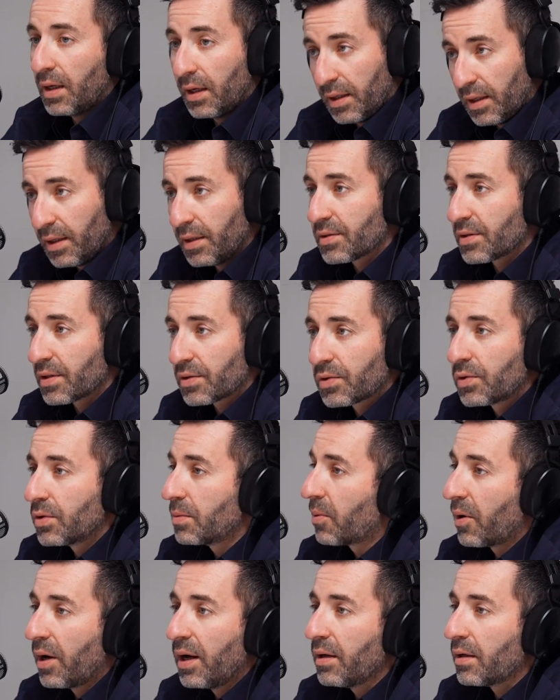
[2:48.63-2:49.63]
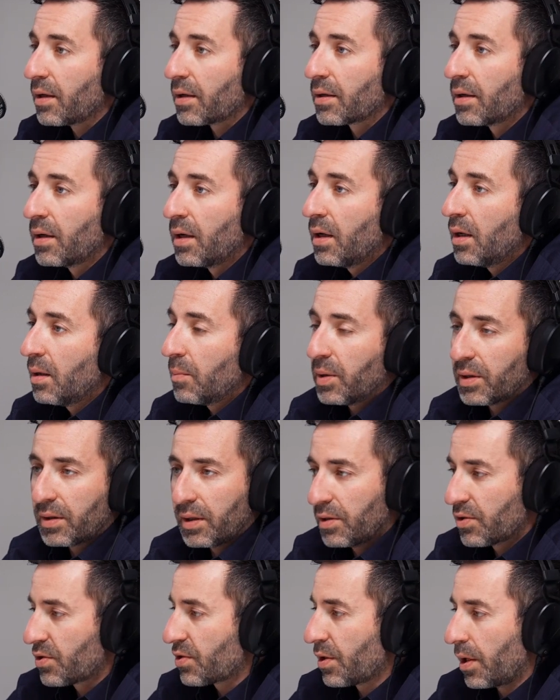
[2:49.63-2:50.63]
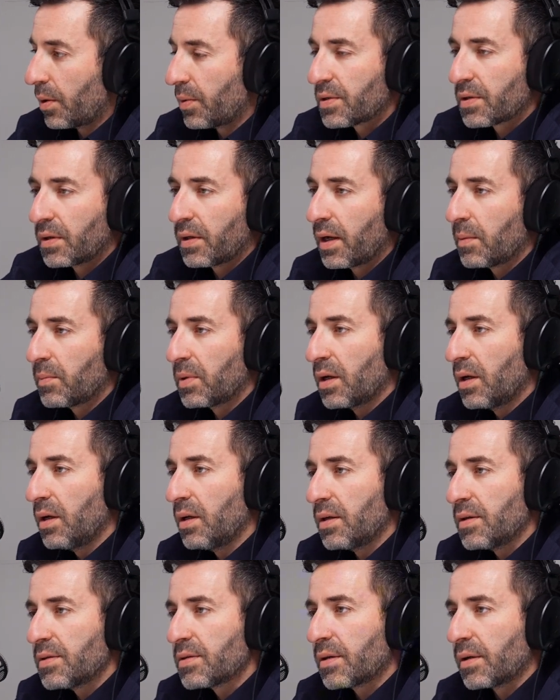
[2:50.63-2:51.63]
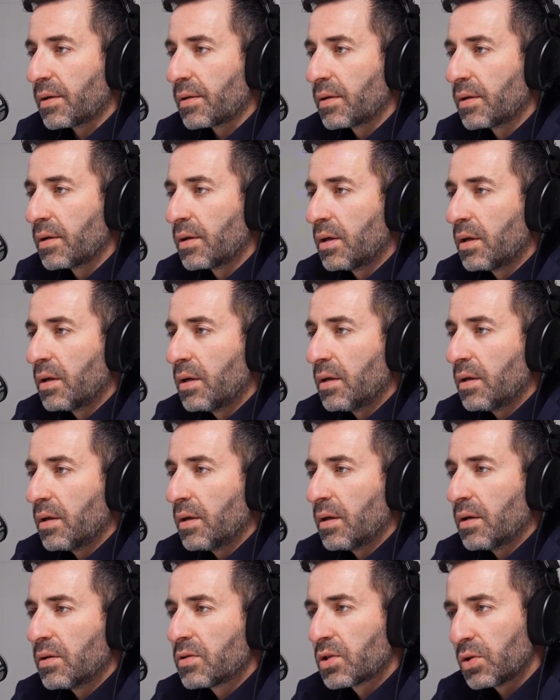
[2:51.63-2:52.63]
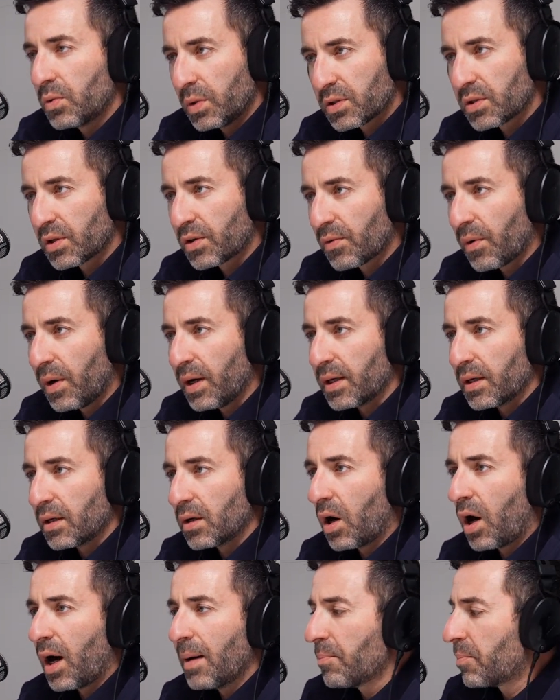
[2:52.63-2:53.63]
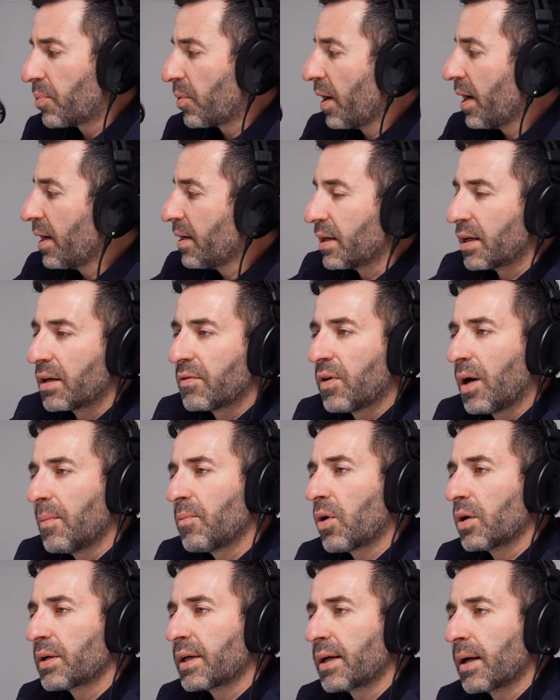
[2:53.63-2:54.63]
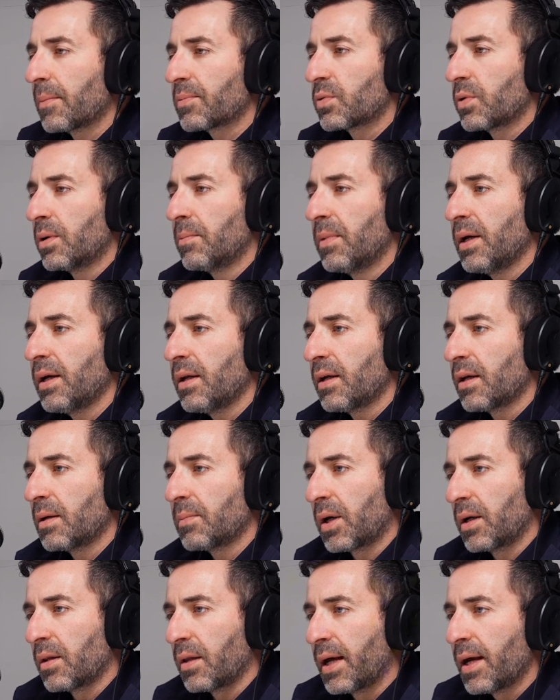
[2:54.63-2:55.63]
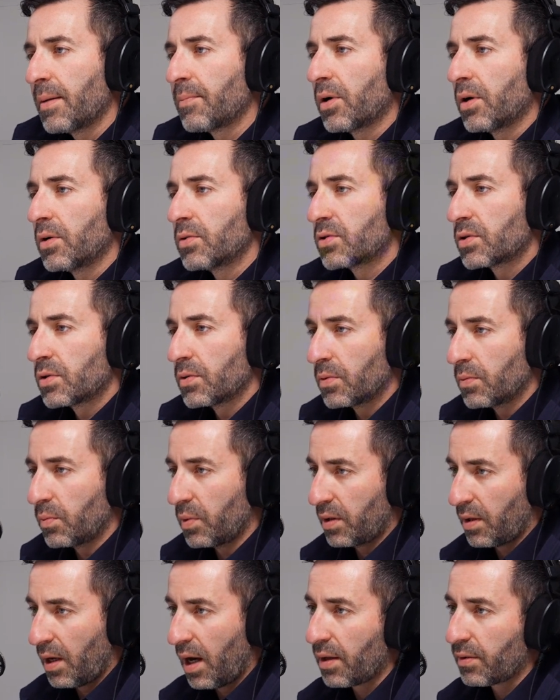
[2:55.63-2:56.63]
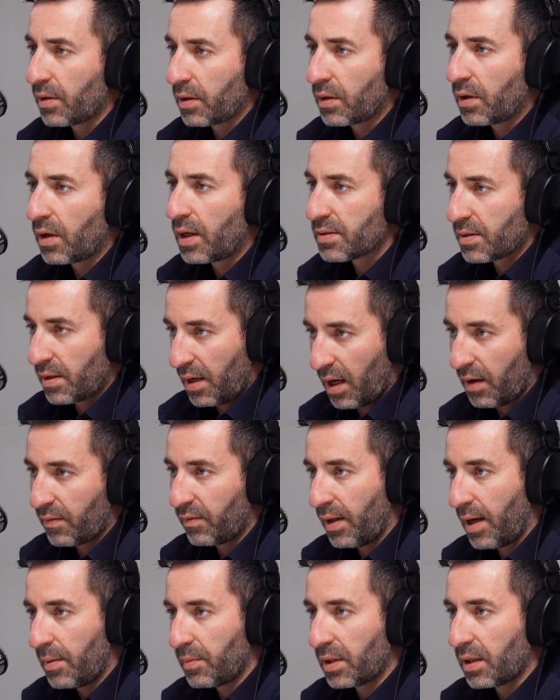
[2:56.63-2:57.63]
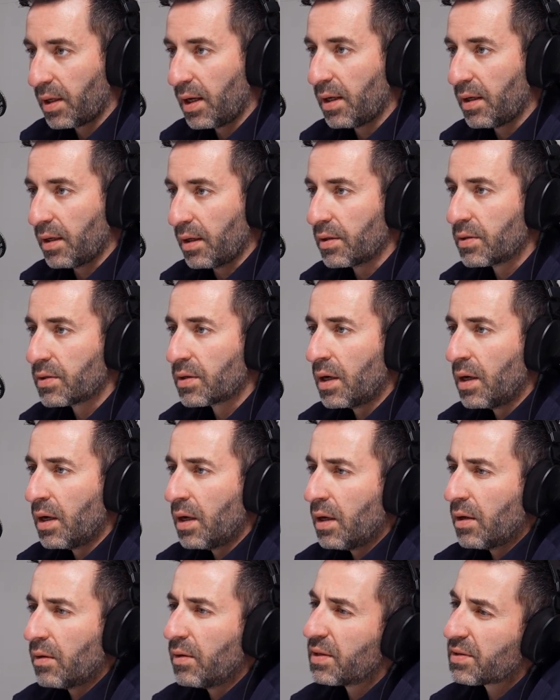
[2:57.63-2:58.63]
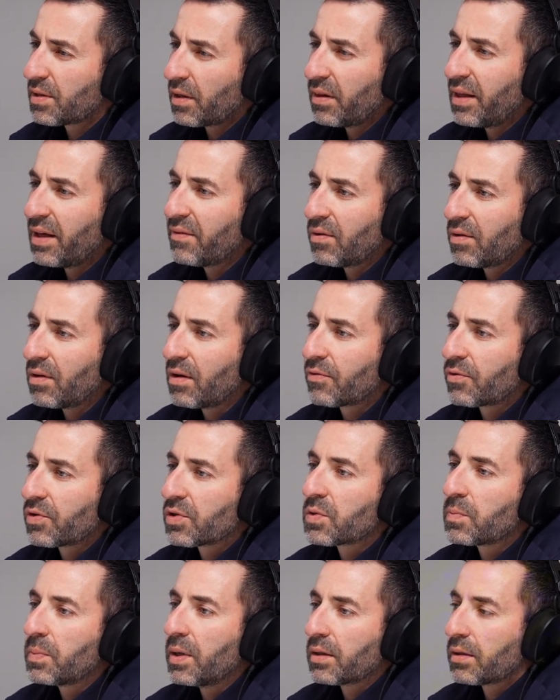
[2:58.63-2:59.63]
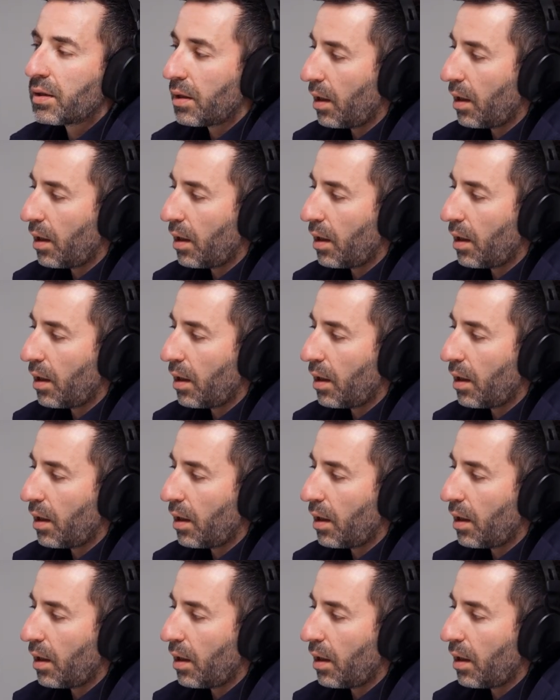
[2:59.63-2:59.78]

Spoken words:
It is. It's good branding. But then so is a Lamborghini, isn't it? To a degree. I'm branding. If I'm rocking up to a meeting in my Lambo with other guys that have Lamborghinis, there's a level of respect.